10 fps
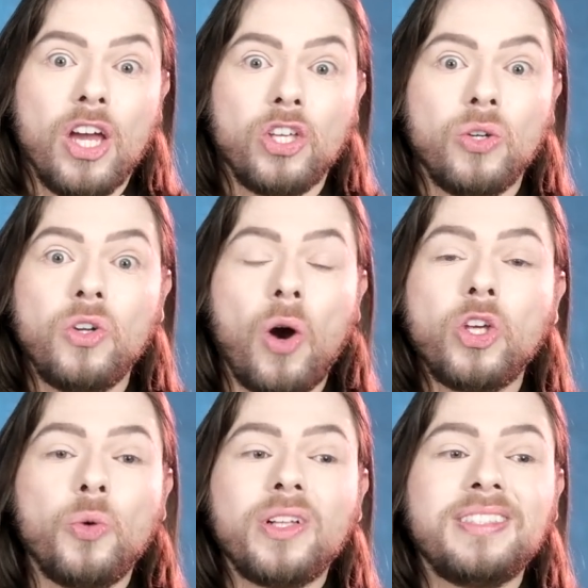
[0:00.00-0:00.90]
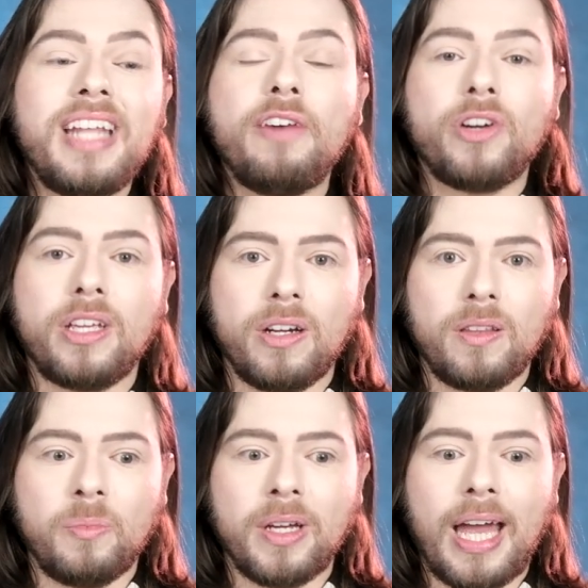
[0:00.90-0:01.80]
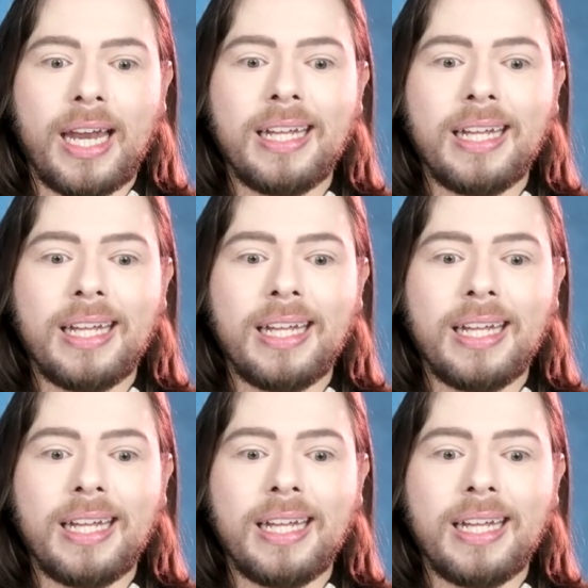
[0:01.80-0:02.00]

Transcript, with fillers: You know you will never hear them again.